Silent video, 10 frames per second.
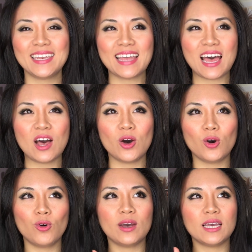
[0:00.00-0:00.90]

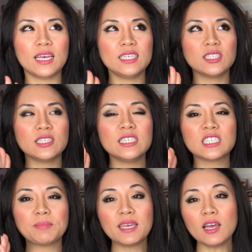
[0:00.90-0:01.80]
Now, in
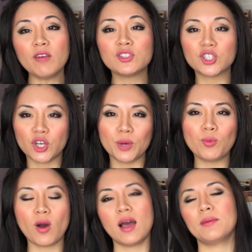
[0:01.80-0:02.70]
speaking of
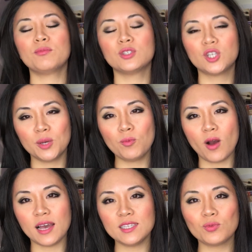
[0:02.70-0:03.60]

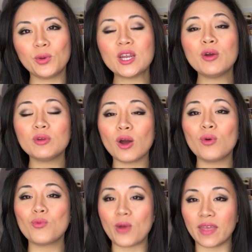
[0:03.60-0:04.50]
term-wise, we don't
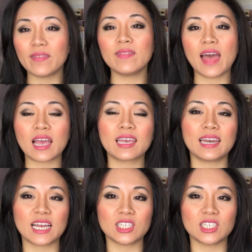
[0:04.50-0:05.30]
know when that can